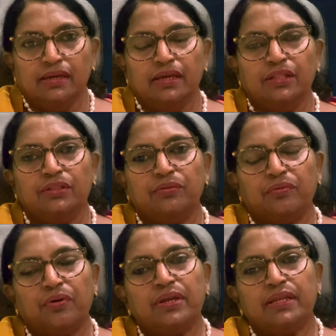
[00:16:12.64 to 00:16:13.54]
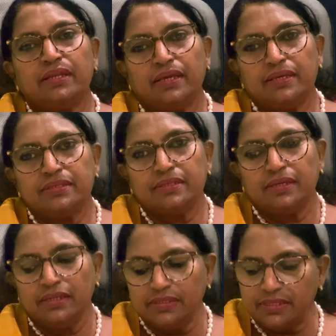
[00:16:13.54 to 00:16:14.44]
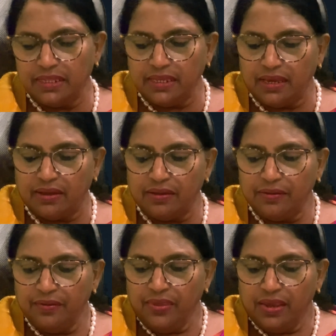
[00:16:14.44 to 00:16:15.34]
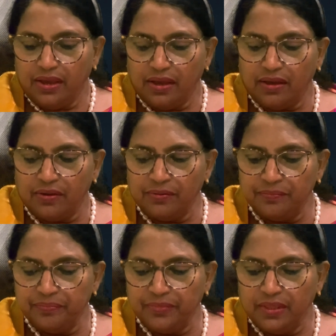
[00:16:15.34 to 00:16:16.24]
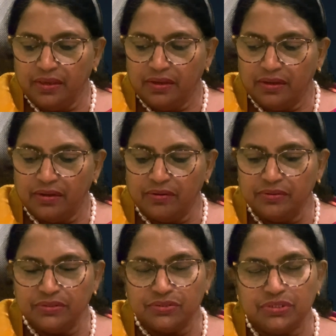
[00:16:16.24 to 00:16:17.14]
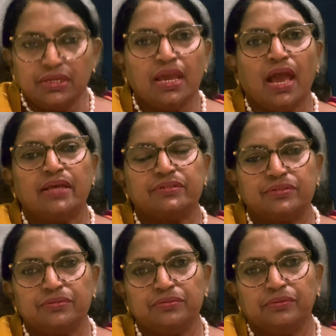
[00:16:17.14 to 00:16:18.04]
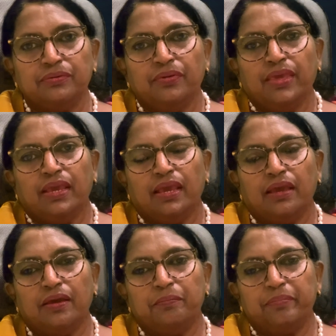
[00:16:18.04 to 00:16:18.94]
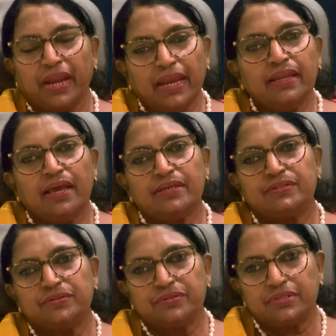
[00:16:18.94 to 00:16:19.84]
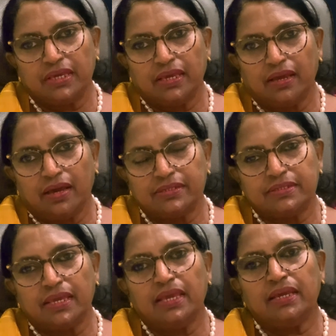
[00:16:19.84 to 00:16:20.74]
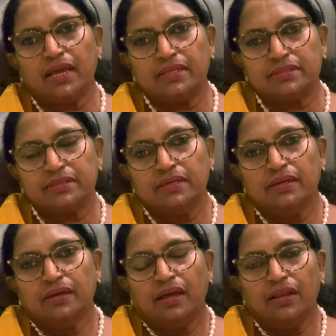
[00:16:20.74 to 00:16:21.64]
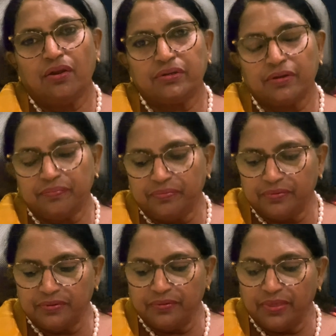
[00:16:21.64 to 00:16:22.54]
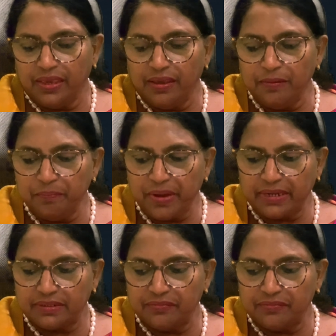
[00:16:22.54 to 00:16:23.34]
In the olden days in Syria, she has to, a bride has to say, her saying has a lot of impact.